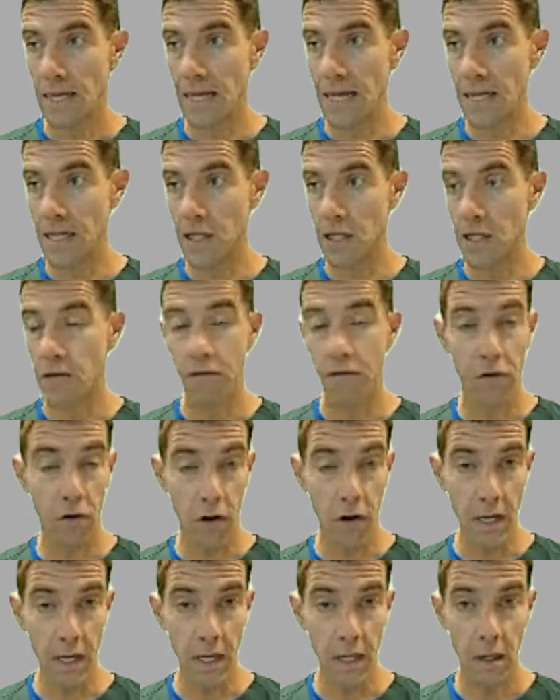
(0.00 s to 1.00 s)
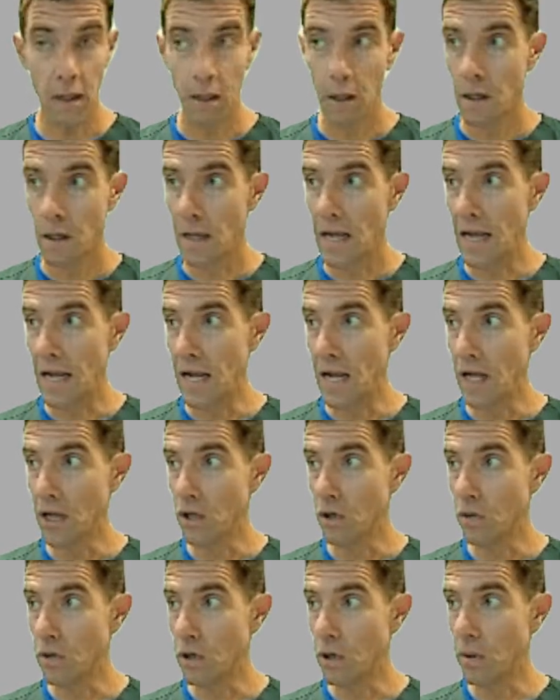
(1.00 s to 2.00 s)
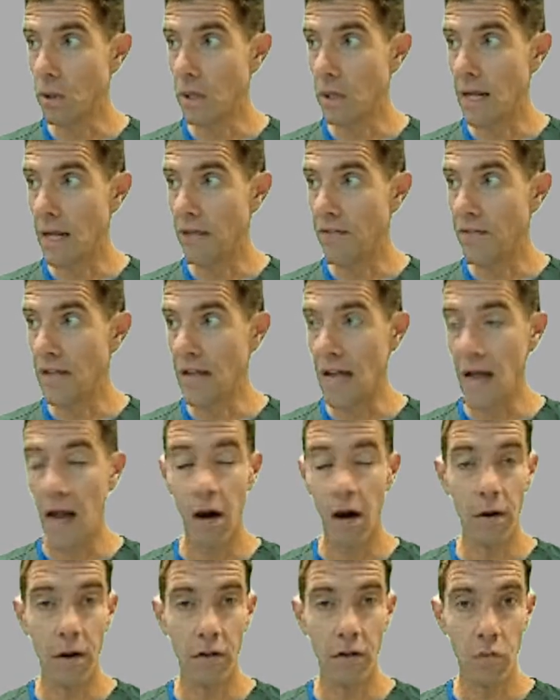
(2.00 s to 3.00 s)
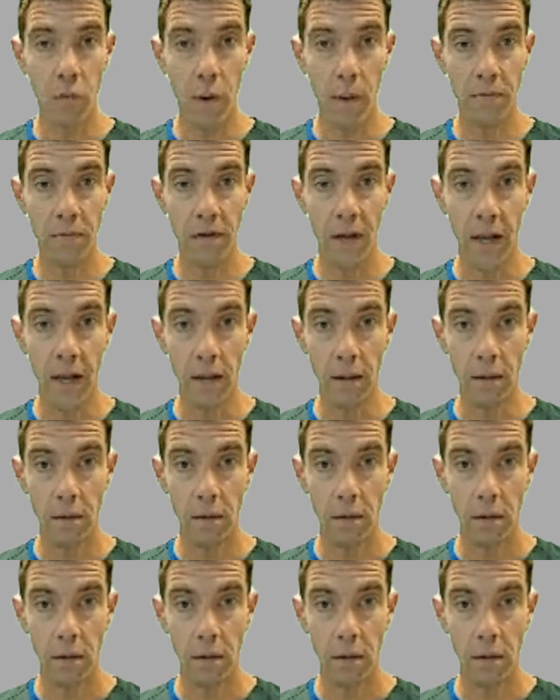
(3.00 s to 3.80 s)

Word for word: It's free, and you do it at the IRS website.